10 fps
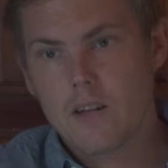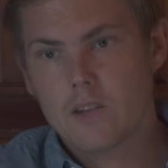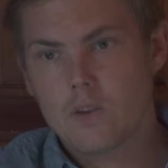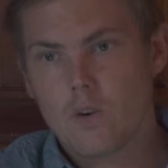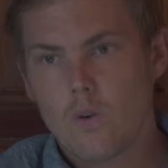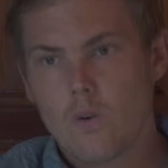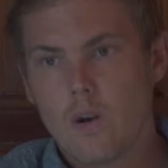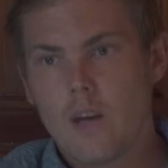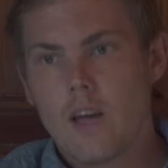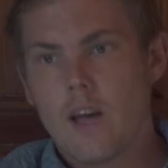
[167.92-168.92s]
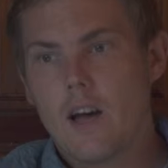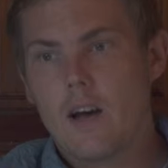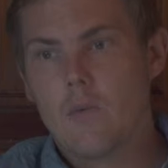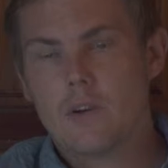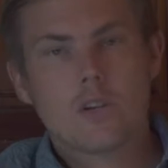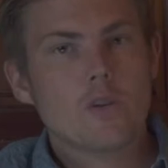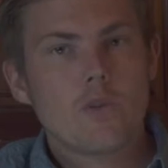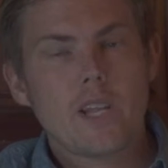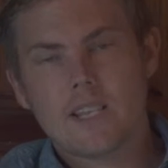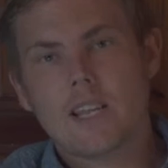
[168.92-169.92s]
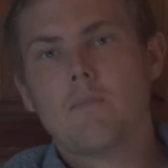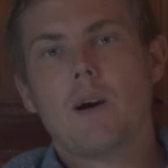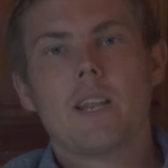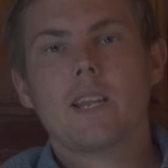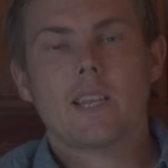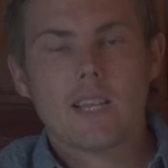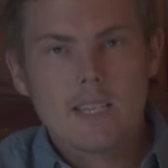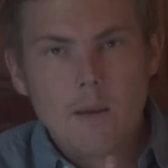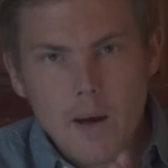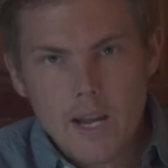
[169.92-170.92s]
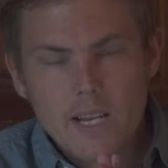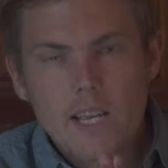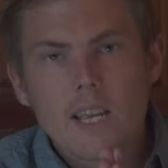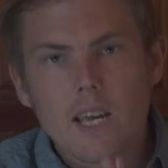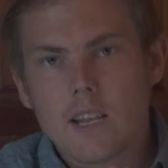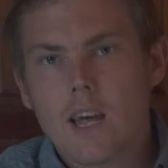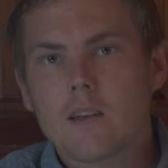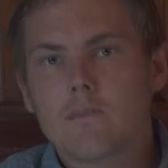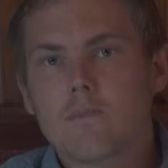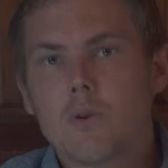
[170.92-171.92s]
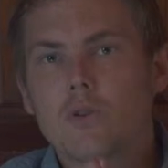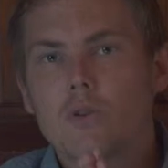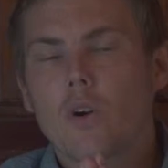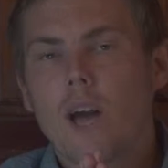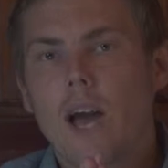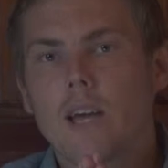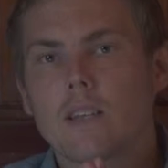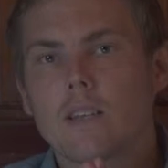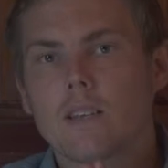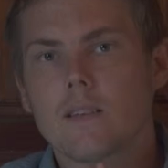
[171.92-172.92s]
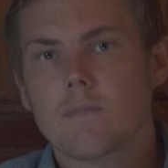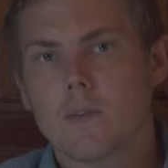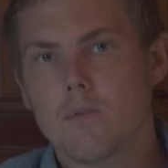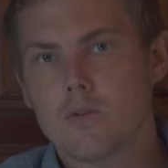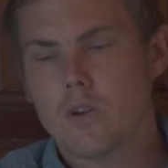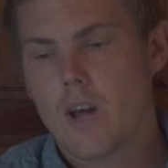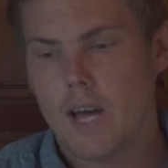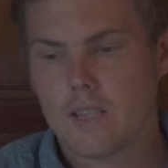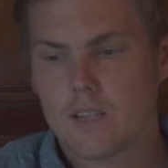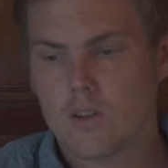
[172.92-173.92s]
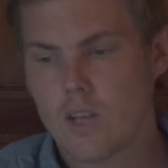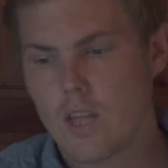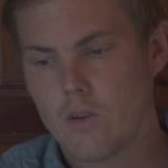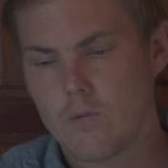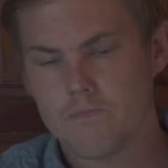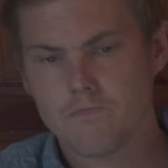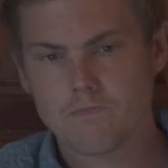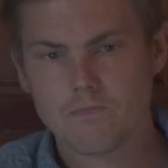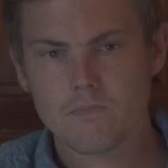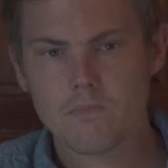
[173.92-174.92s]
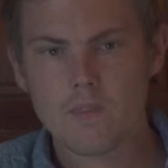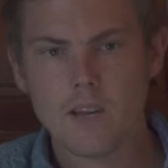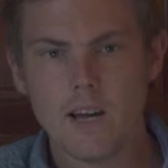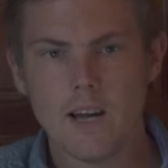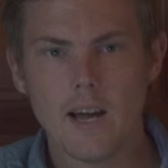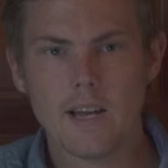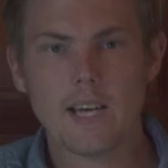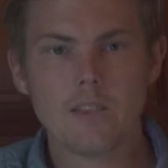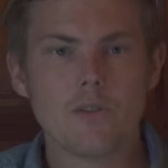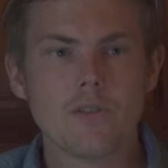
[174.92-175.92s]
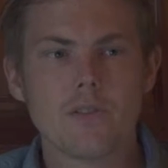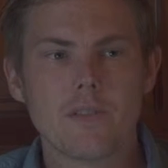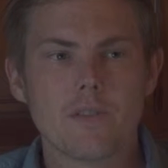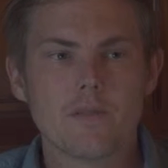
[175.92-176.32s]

So when you greet somebody, say sabaidi and put your hands together. Another